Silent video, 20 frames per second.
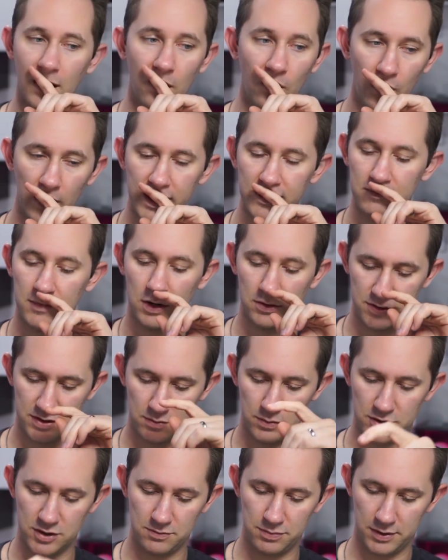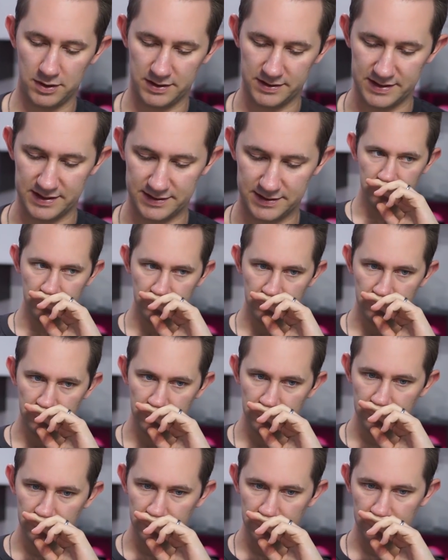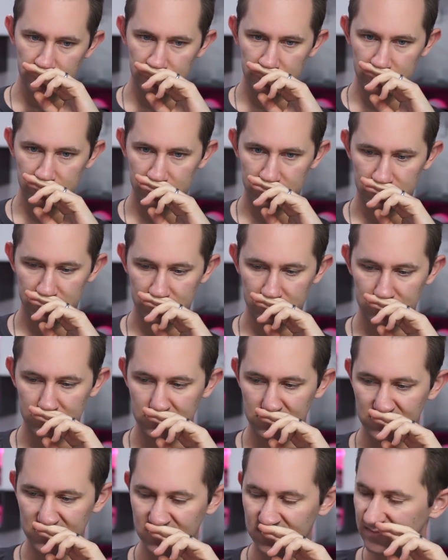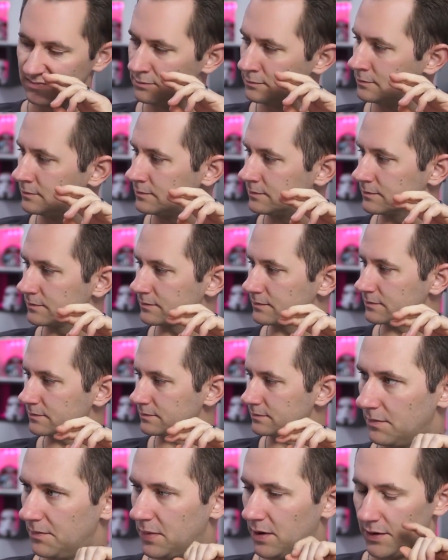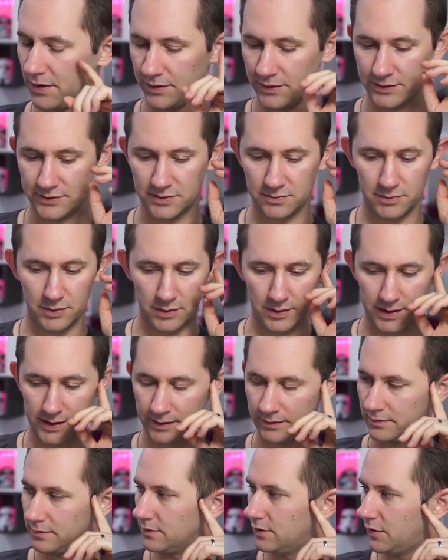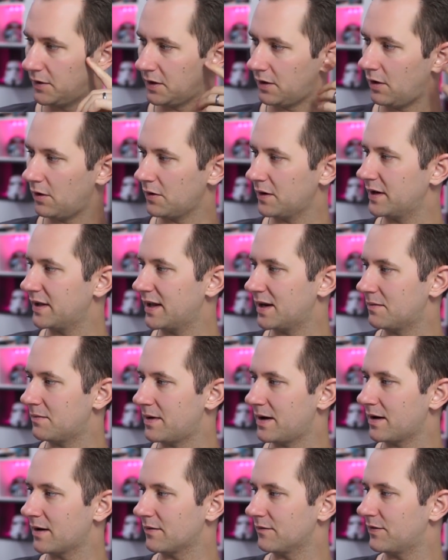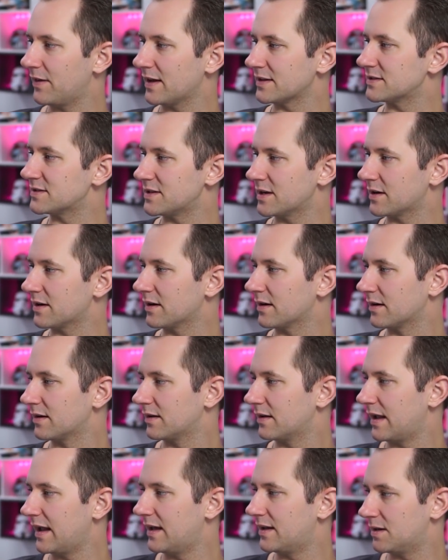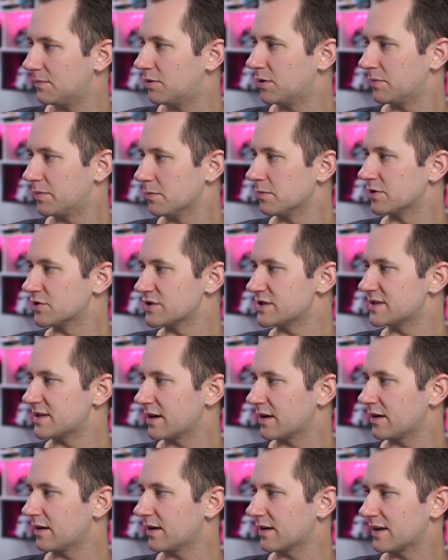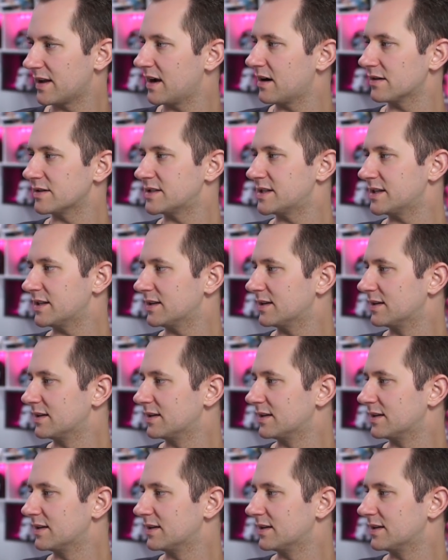What emoji would you put in this? one hundred percent poop emoji or American flag emoji. Both of those are boring. You can already get an American flag sticker and a poop emoji sticker, guaranteed.